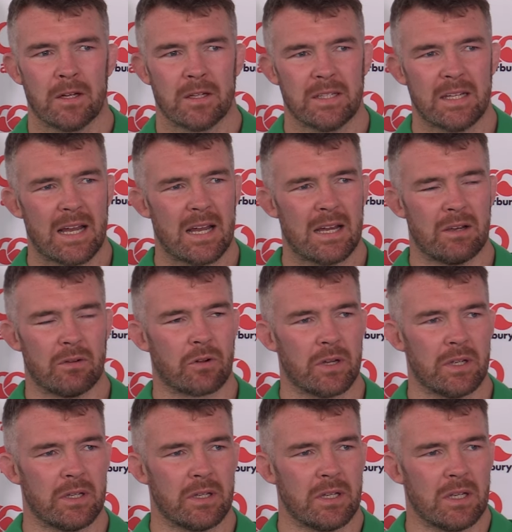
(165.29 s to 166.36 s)
Yeah, look,
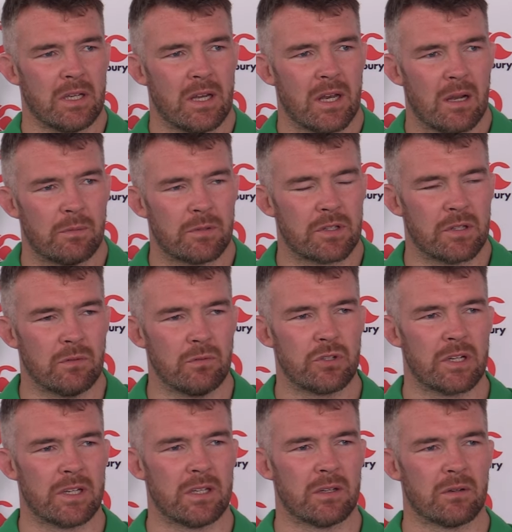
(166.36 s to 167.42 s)
it helps
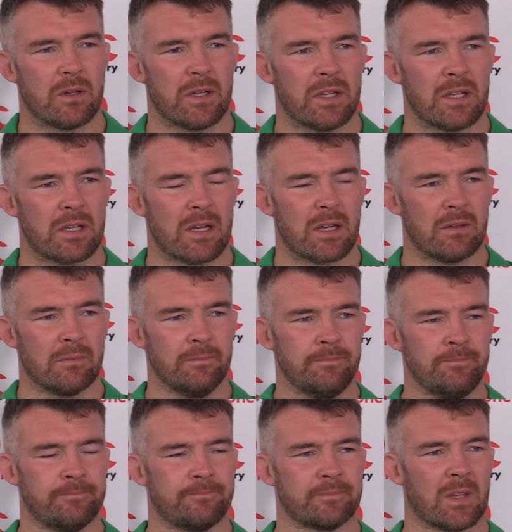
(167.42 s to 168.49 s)
hugely. I think
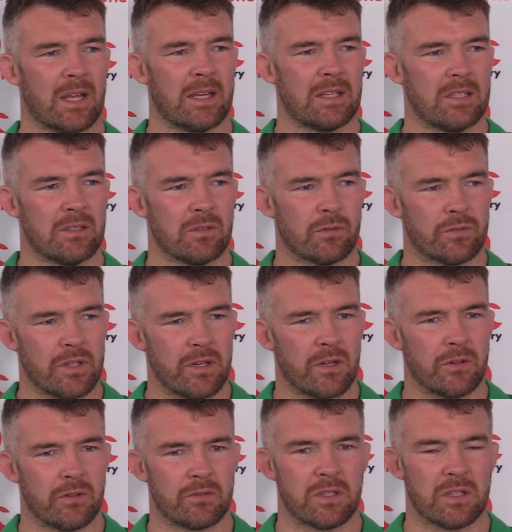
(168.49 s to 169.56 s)
Andy, over the
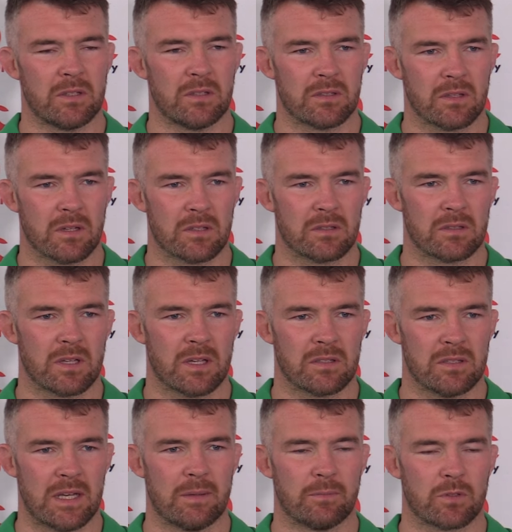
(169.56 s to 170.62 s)
year, you've seen as
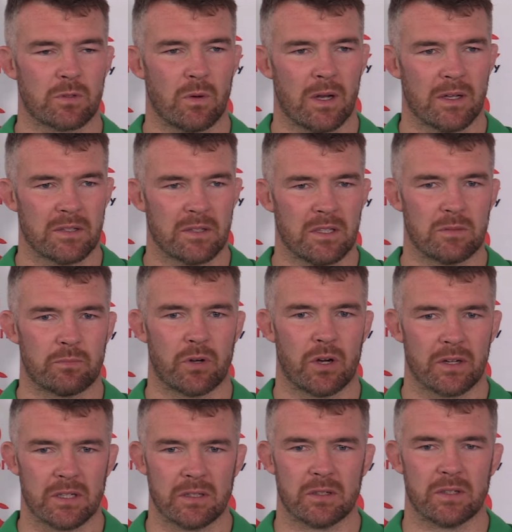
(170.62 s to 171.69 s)
named squads, and he's
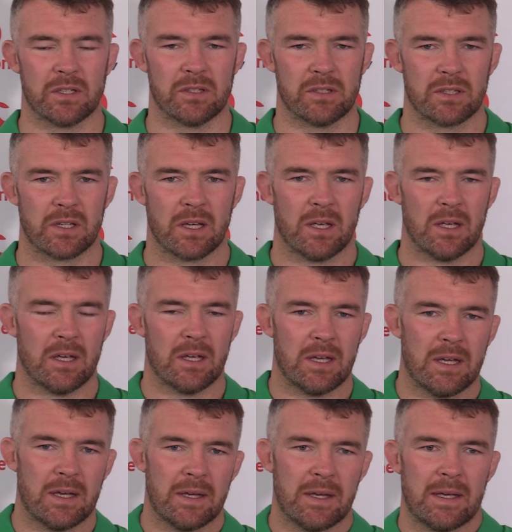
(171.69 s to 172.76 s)
brought in guys
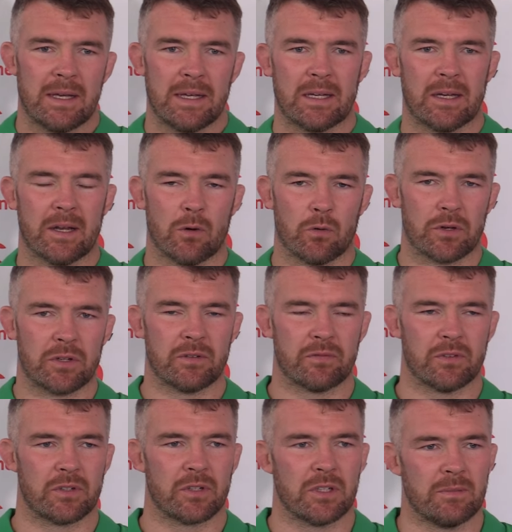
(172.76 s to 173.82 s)
in and out at
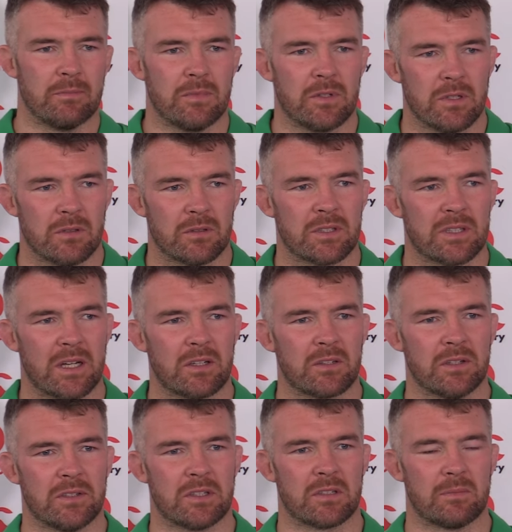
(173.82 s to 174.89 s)
different times, to get
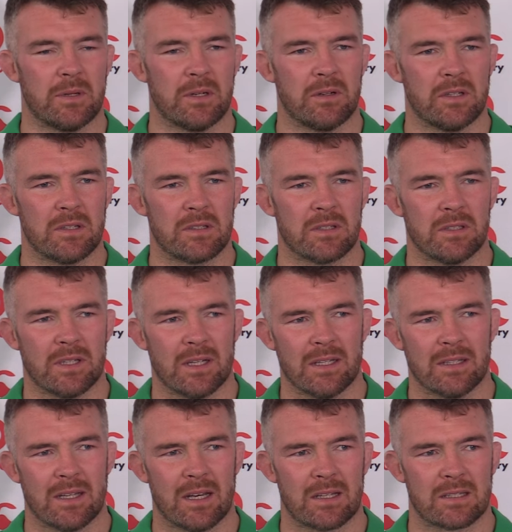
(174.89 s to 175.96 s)
guys' experience,
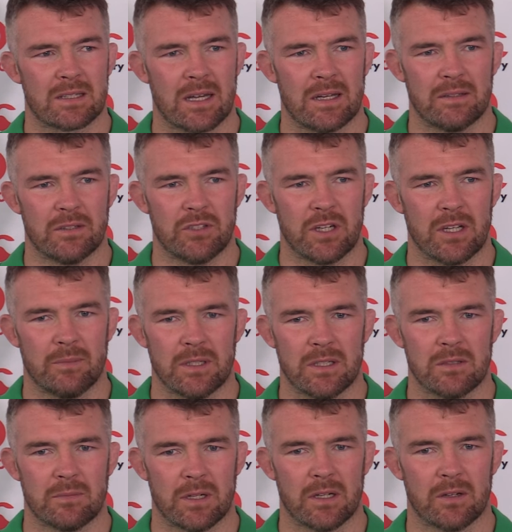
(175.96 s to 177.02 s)
and that'll stand to Jamie.
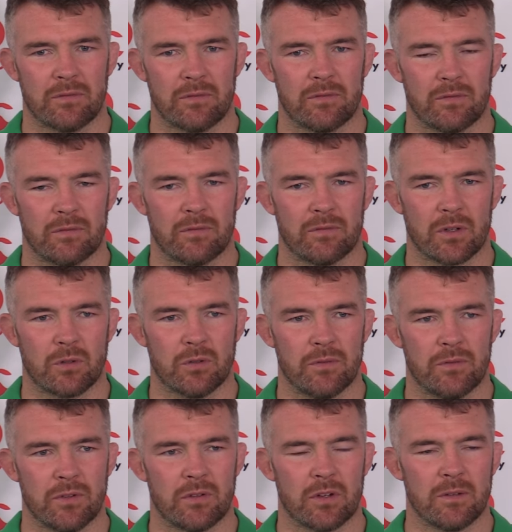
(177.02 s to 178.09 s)
He's been in a good
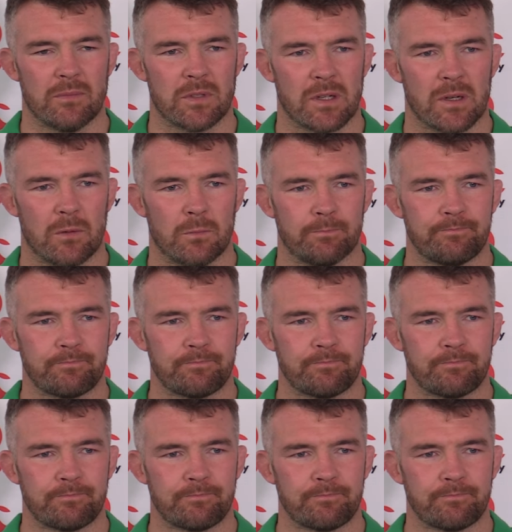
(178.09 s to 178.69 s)
few times now.